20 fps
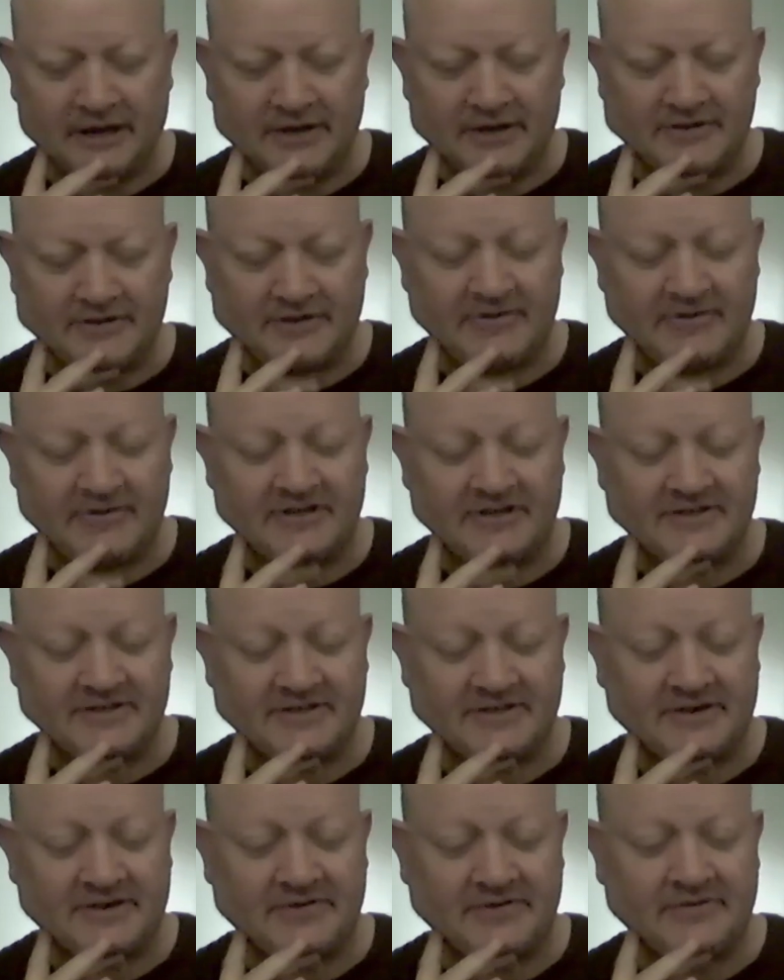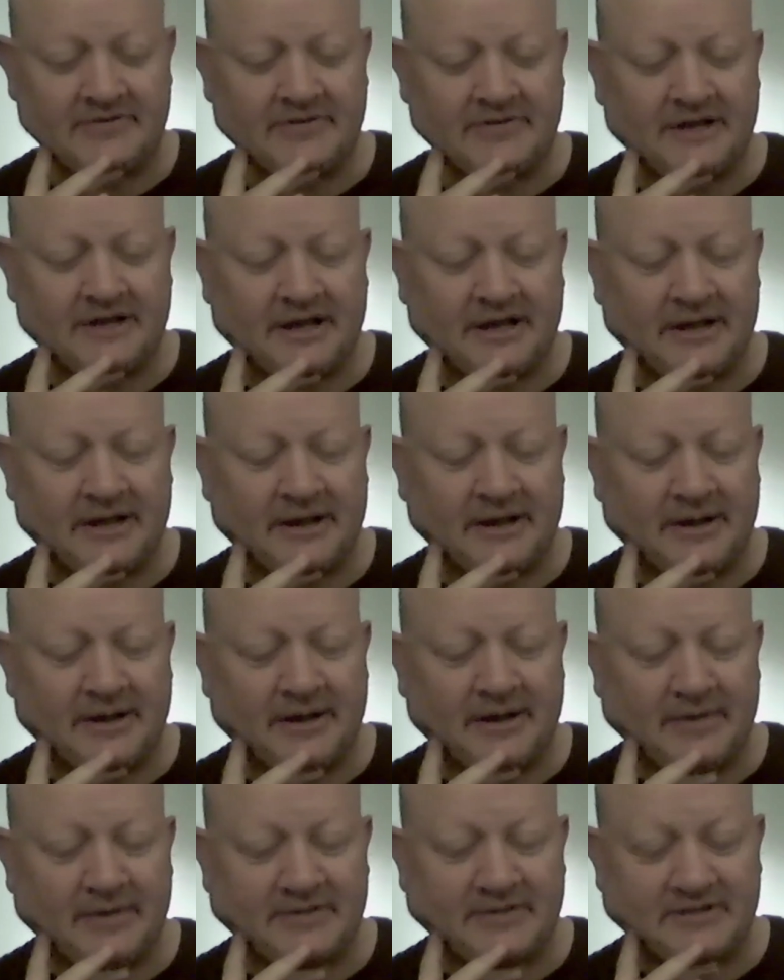Jerry, so
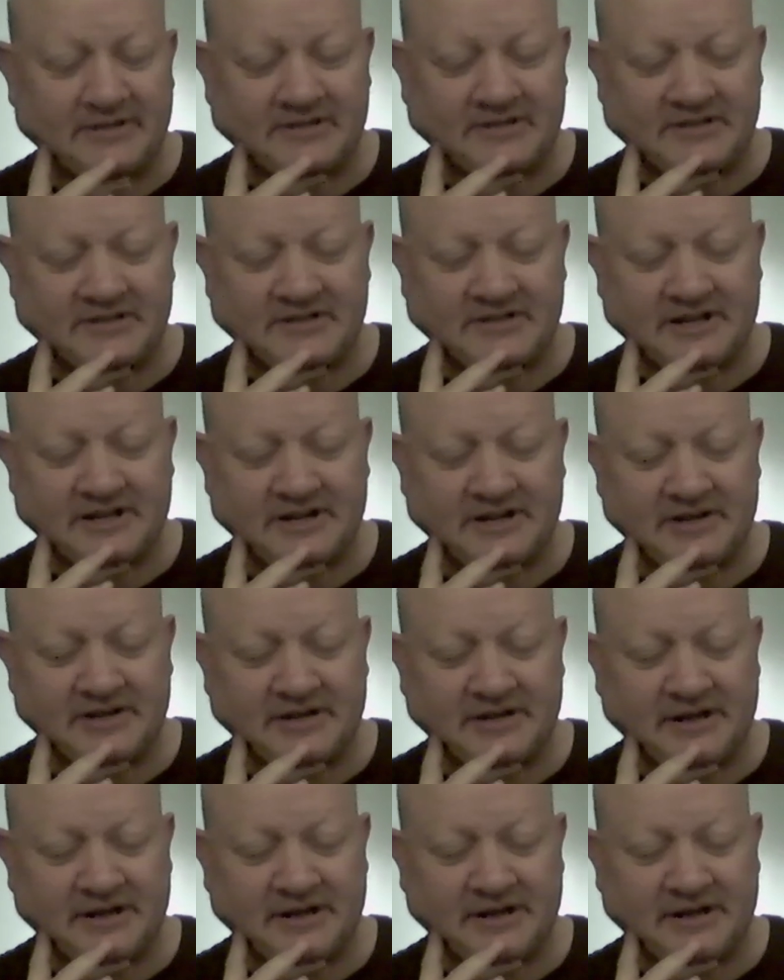I was just going to say